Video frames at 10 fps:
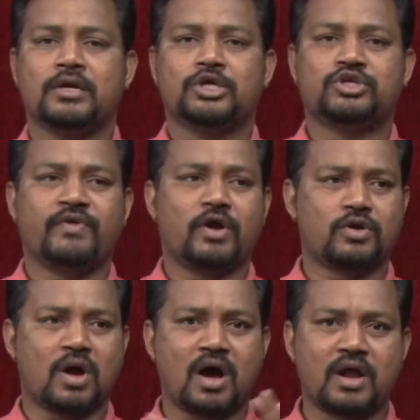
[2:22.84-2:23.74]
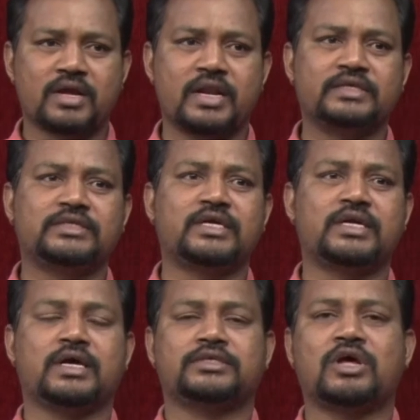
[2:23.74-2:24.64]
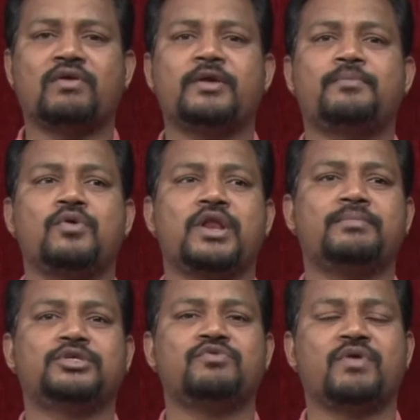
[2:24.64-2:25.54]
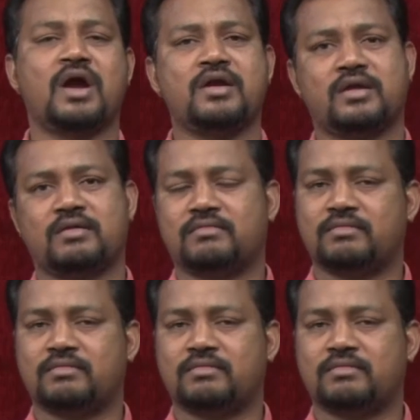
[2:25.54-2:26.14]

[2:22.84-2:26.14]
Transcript: So, we have to organize that uh, servlet programs in one order.